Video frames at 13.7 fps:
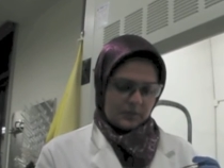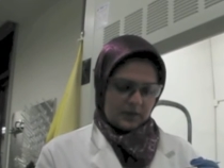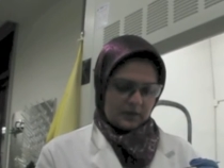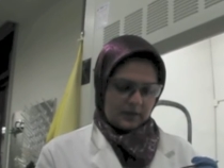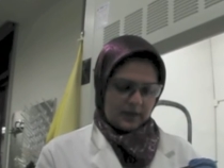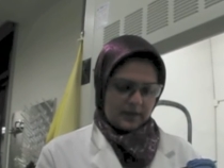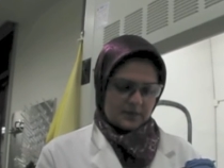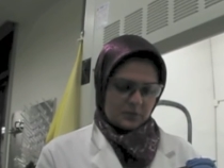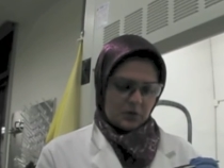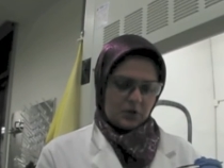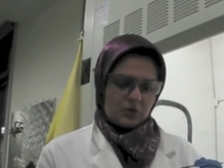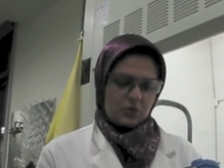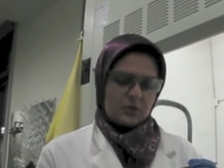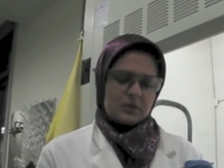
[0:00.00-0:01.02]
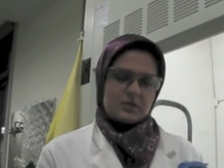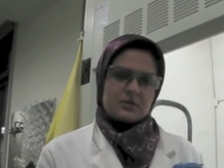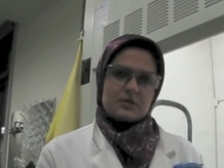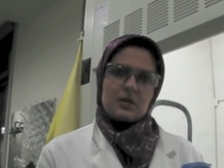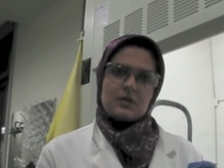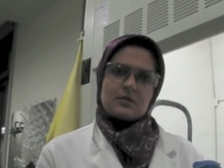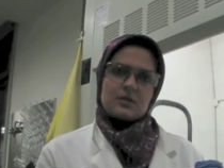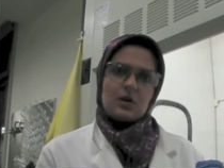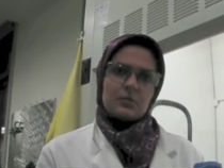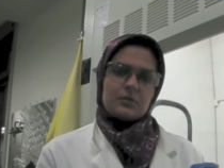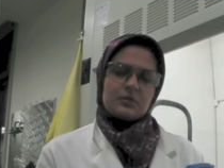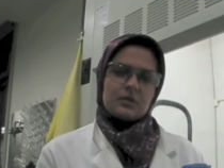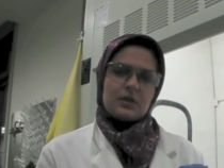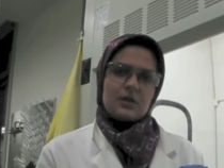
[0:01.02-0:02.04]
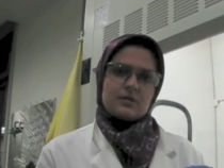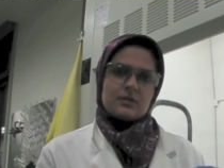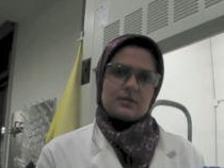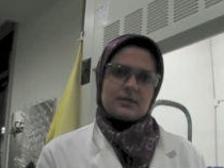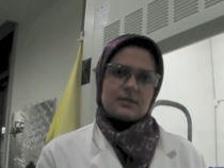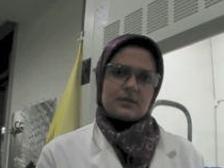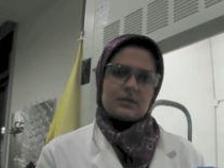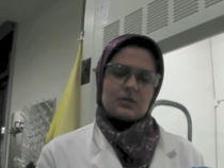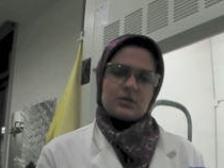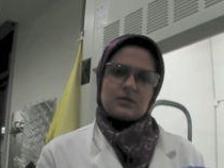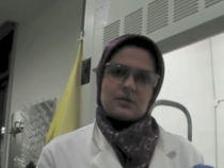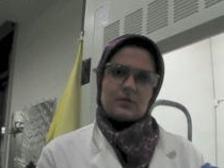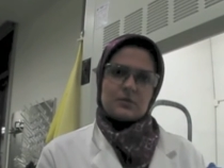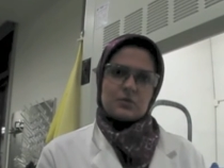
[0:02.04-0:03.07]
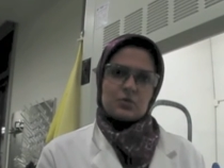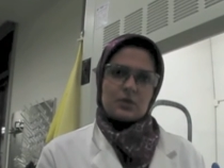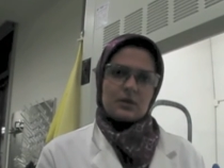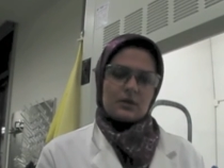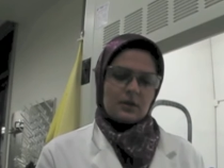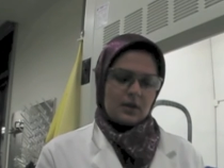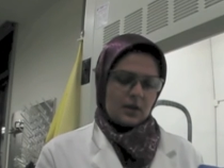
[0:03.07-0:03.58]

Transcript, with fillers: It has micrometer sized copper lines and silicon substrate.